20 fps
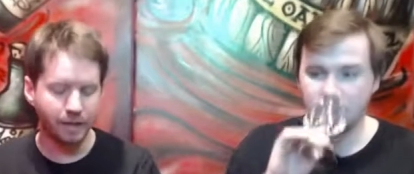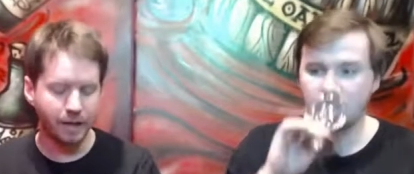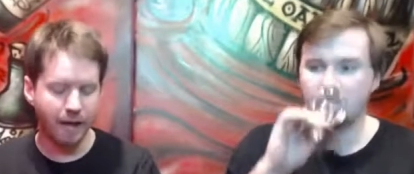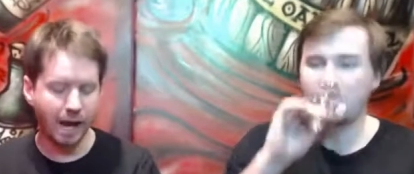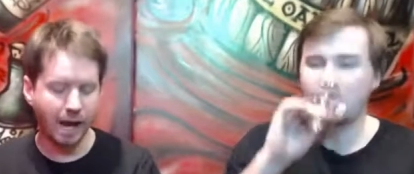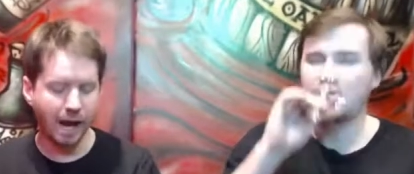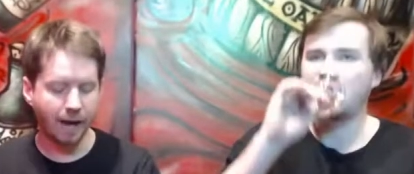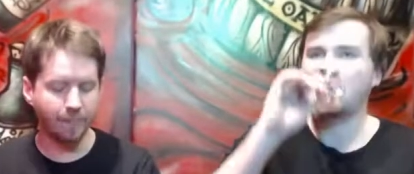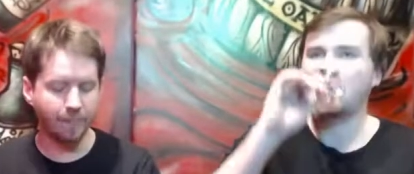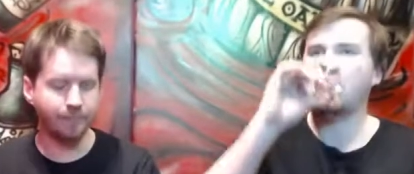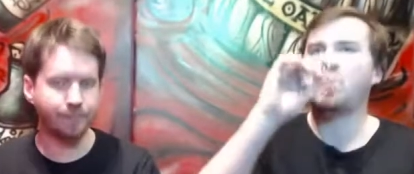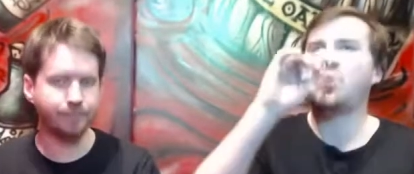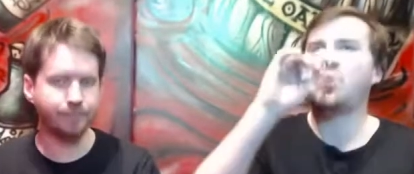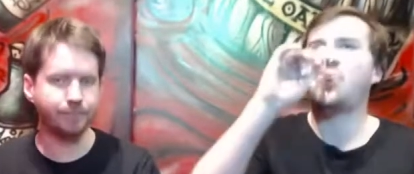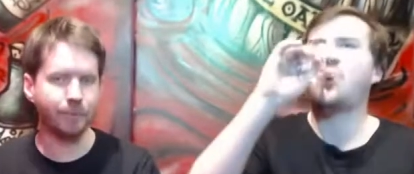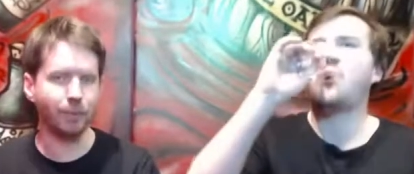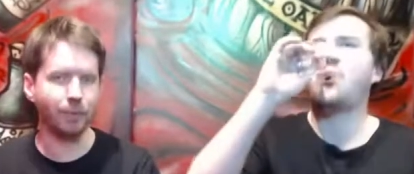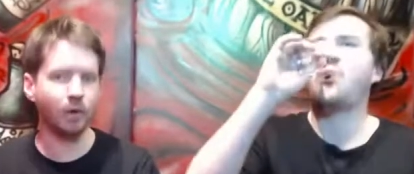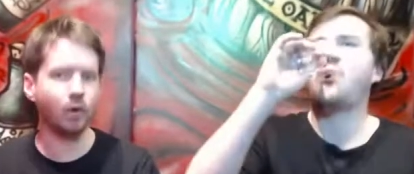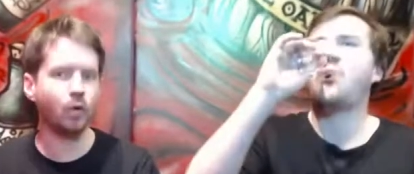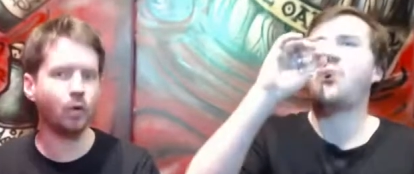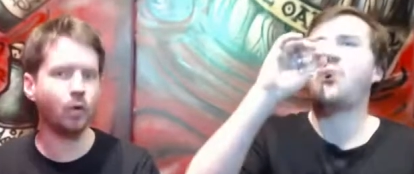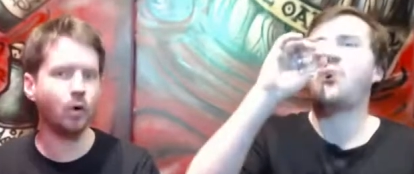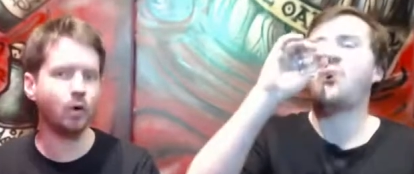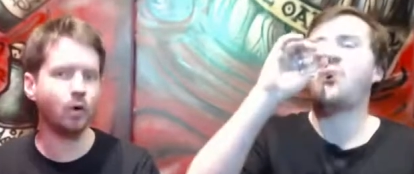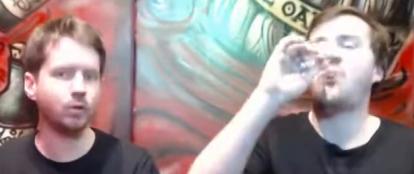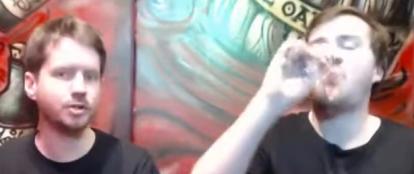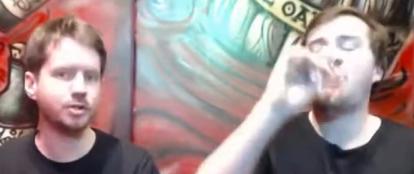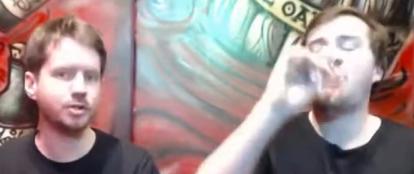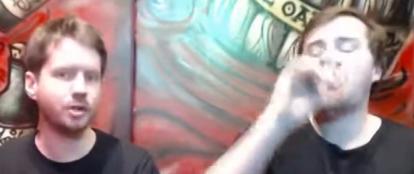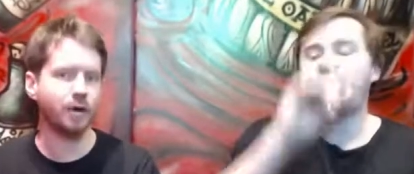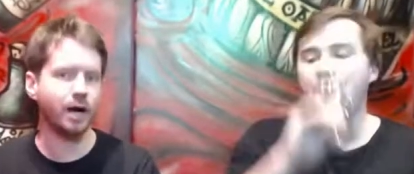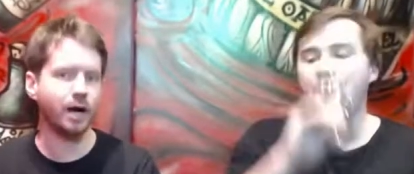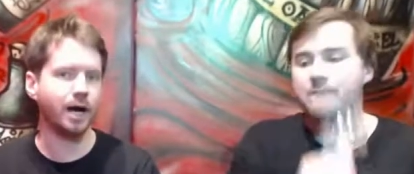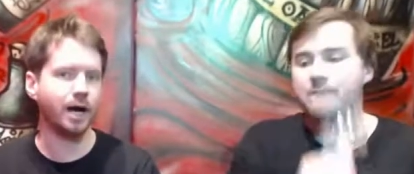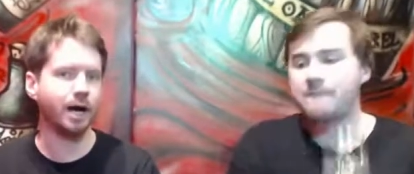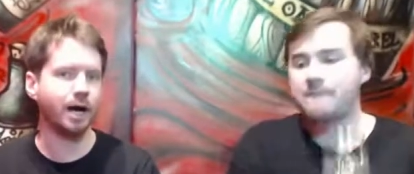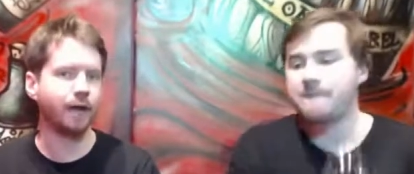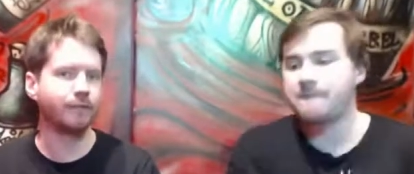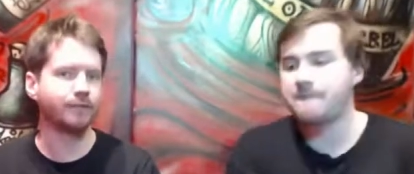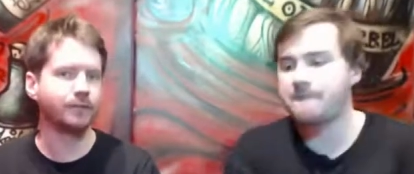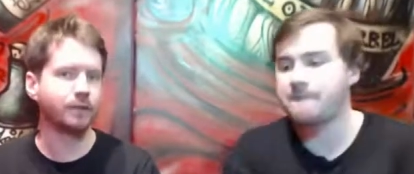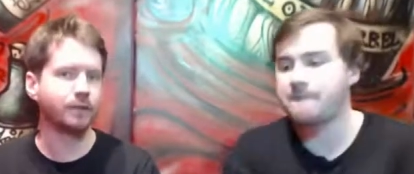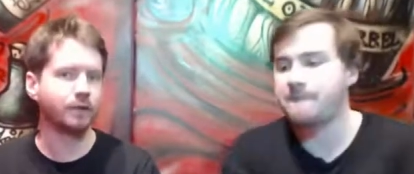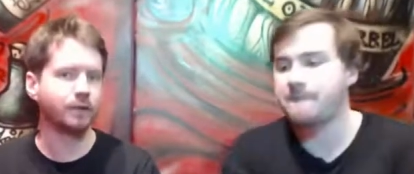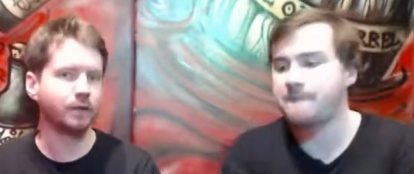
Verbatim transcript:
Speaker 1: um, but we all also are